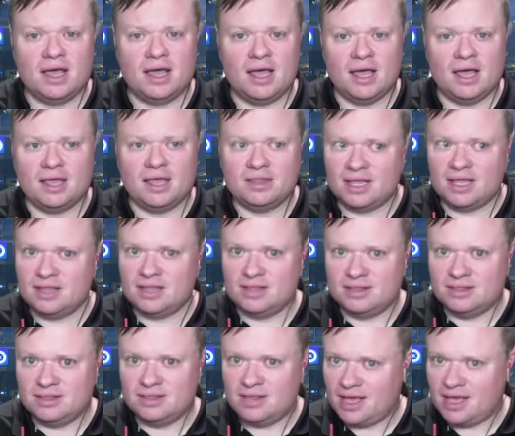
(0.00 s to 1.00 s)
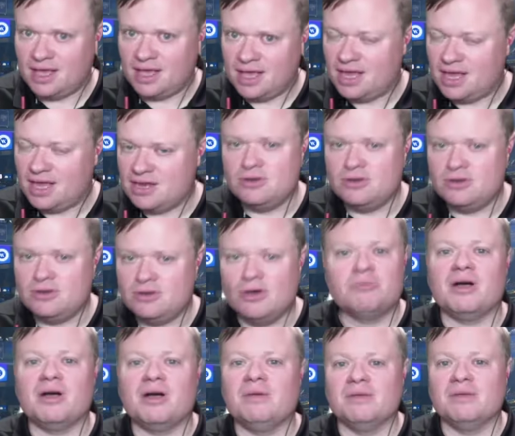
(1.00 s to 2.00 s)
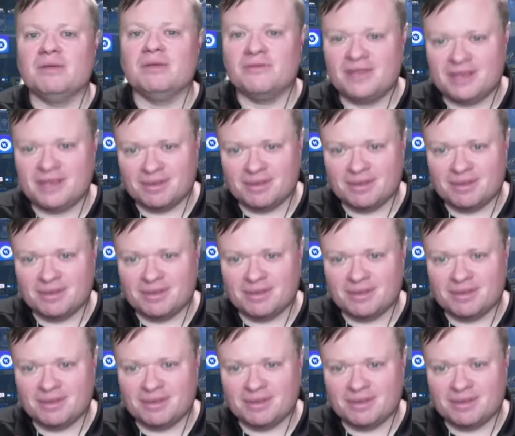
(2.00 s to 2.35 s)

and then they had no problem moving